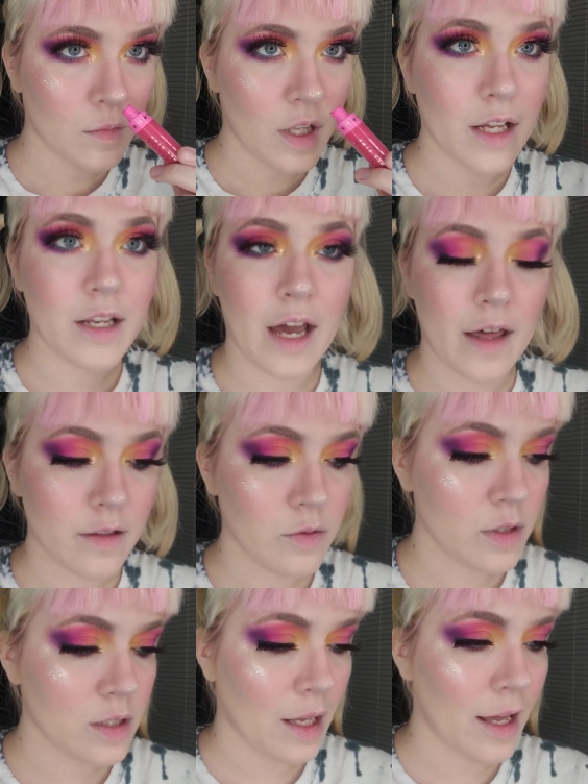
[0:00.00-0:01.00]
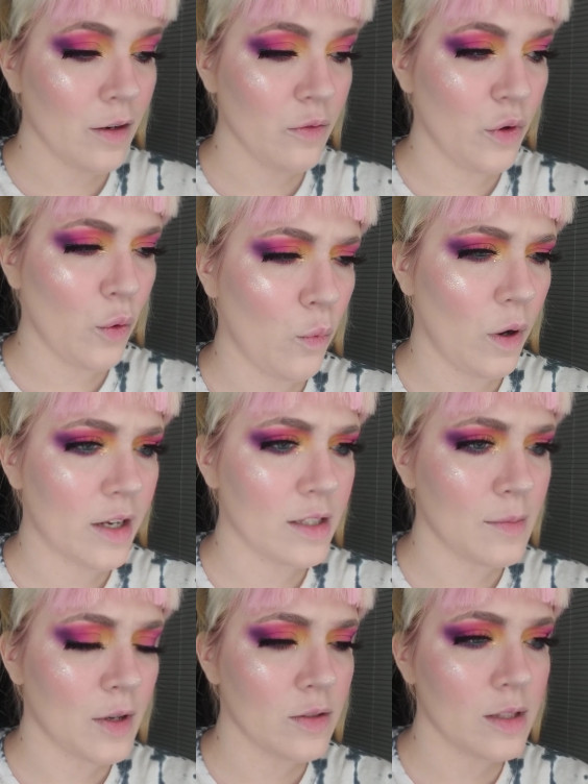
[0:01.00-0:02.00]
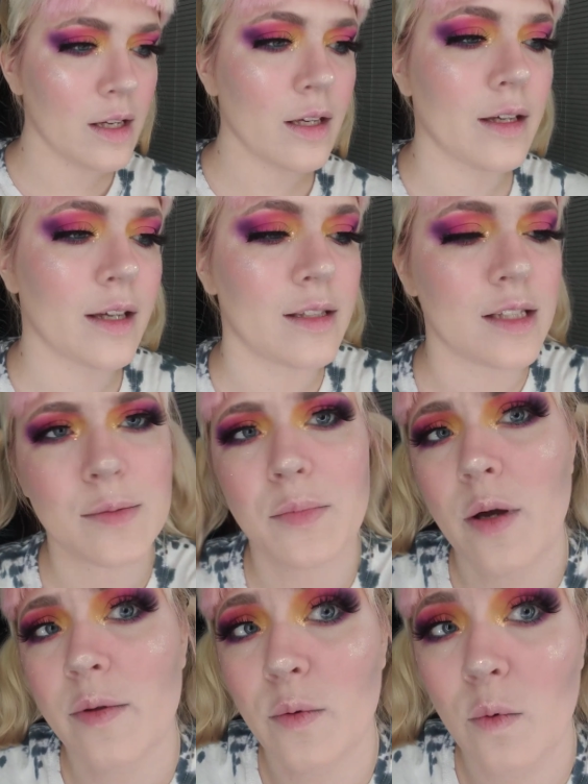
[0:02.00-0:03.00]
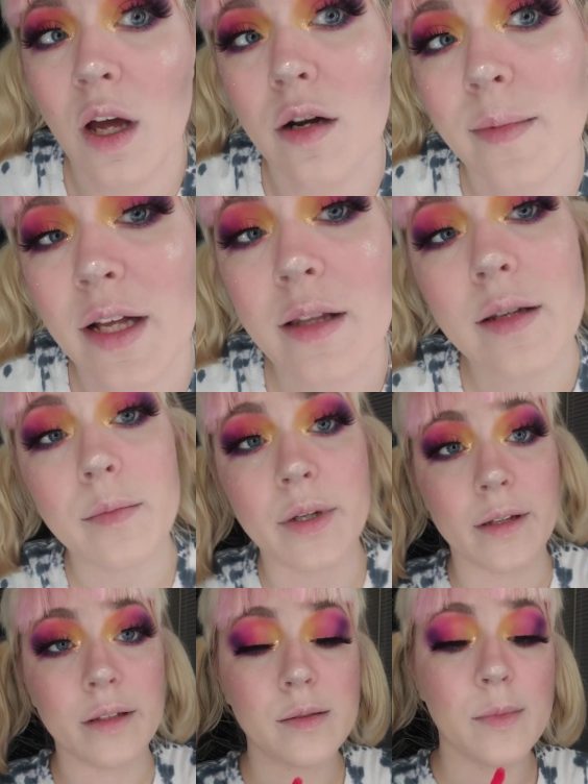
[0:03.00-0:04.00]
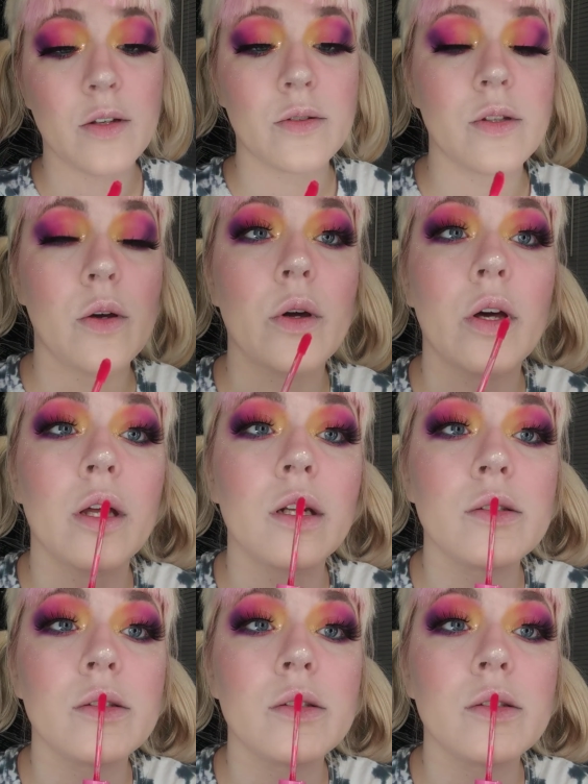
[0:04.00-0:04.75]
And yeah, this one, I don't what it smells like. I guess it's probably watermelon, but it smells so good.